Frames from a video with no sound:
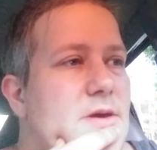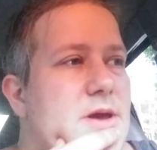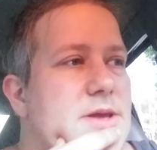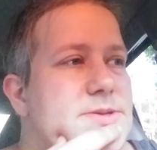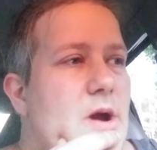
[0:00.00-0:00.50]

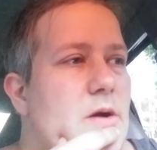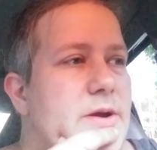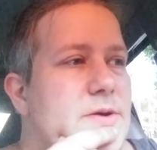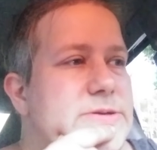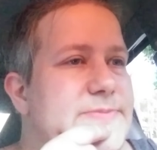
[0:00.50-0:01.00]
it's
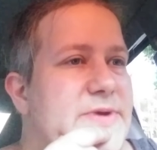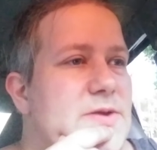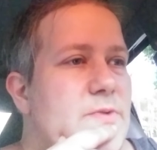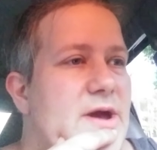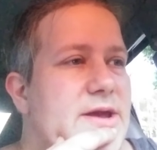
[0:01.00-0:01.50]
REO
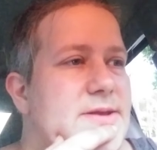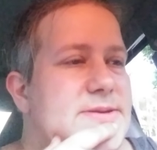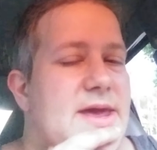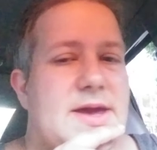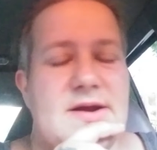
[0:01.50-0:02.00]
Speedwagon,
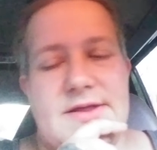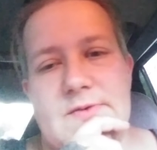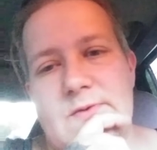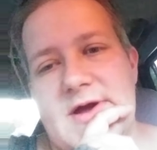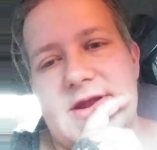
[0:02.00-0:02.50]
Take It On
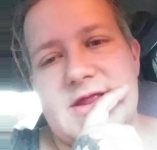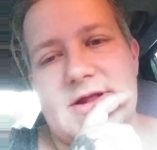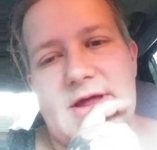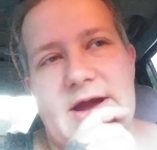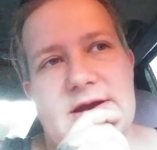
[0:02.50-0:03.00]
The Run. The
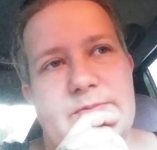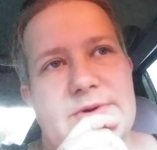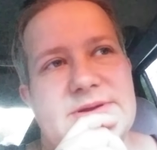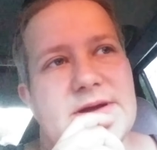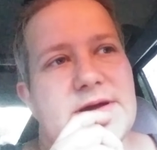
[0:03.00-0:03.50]
line in
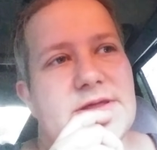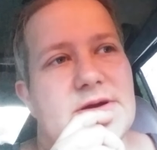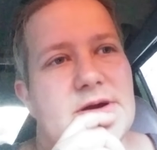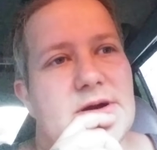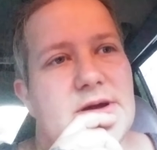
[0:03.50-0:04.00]

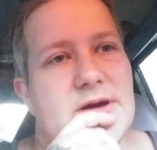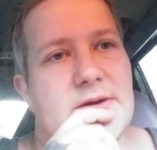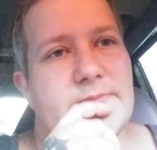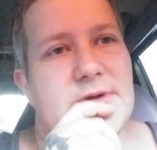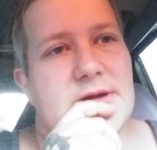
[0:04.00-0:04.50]
particular,
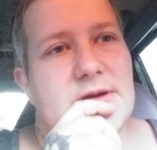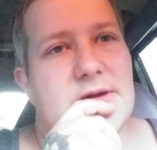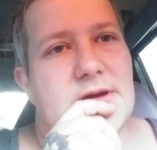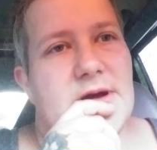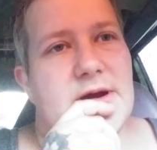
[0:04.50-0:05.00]
um,
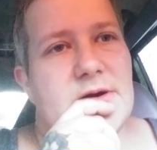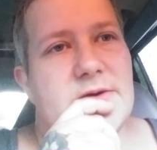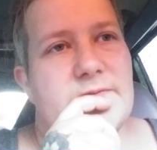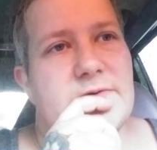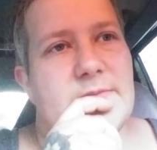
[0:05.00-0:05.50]
I heard
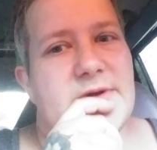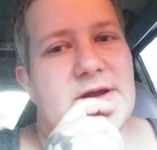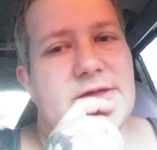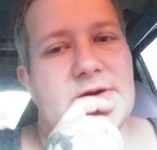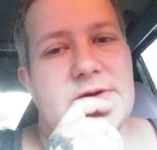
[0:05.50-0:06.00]
it from
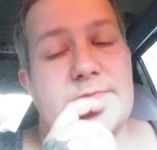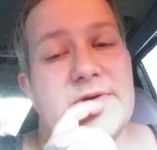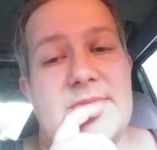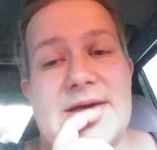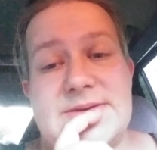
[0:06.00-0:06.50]
another, you've
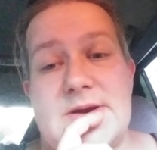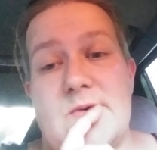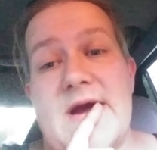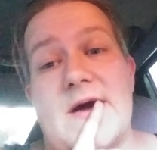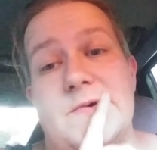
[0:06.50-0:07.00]
been messing
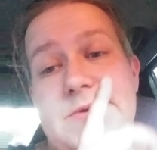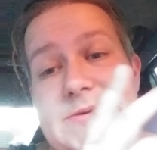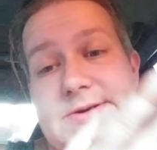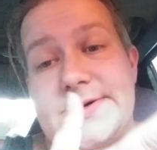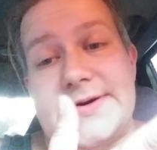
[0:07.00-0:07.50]
around.
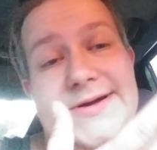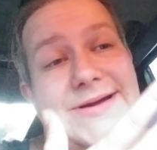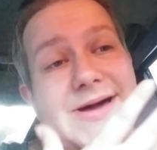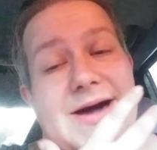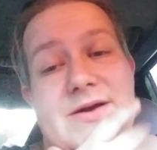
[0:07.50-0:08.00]
So
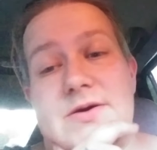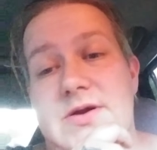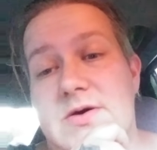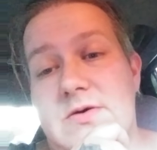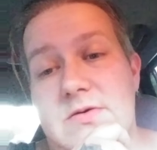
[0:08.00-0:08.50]
I don't
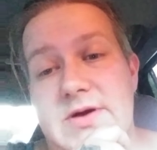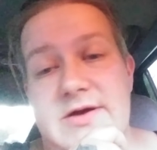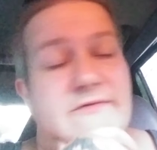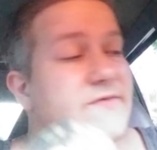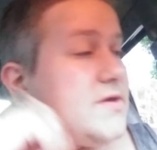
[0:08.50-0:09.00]
know
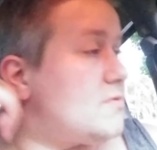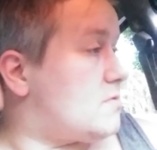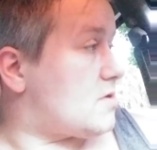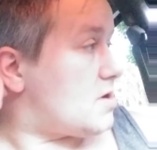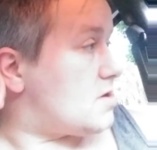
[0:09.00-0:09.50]
if
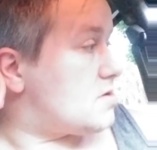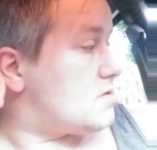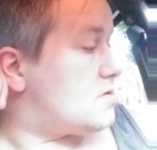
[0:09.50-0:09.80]
you're